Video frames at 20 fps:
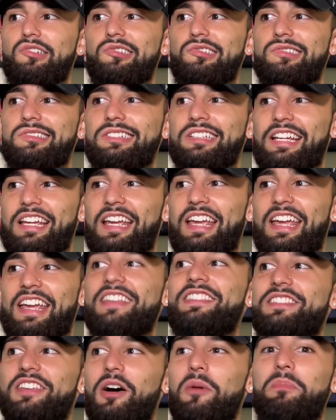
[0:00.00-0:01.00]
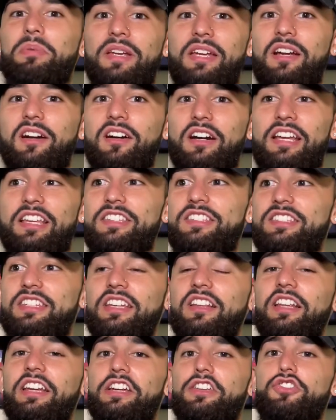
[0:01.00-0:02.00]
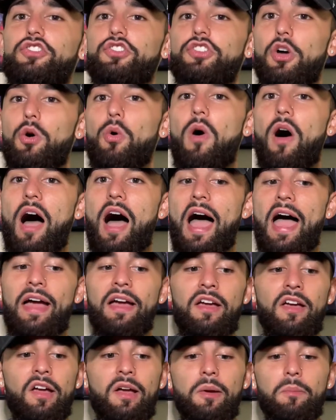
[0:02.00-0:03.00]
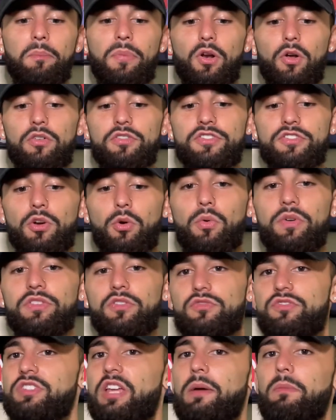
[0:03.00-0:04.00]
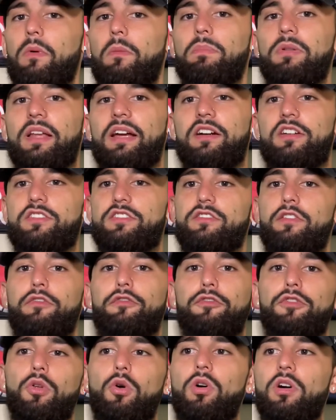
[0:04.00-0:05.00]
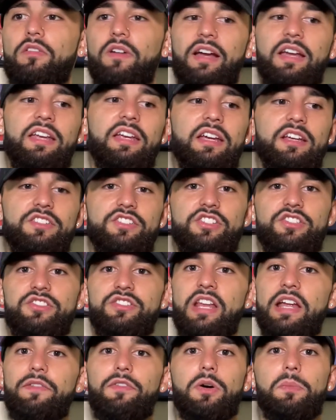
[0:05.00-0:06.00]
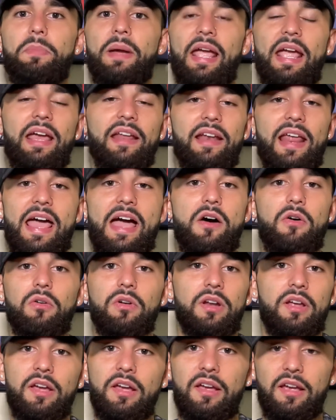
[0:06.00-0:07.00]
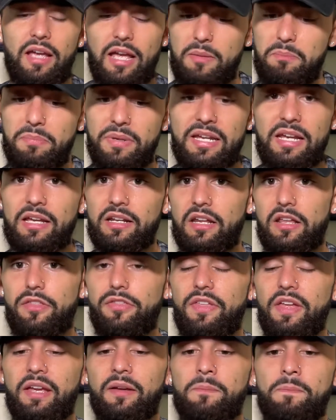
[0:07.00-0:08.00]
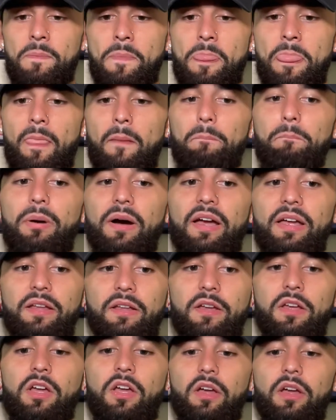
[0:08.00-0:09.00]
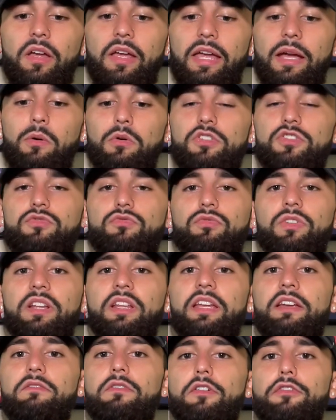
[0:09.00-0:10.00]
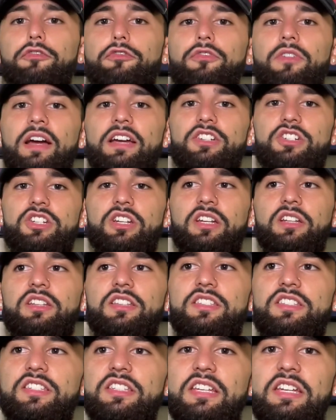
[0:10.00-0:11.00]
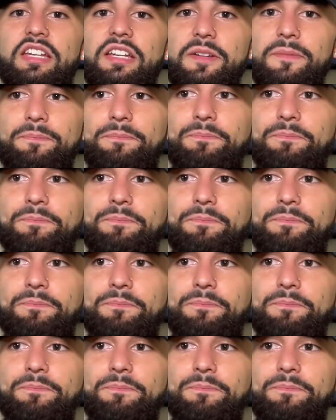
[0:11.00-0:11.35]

it's up here. His ceiling is so high. But also with those type of players, the floor, right, he could just never pan out and be anything. But it was really refreshing to see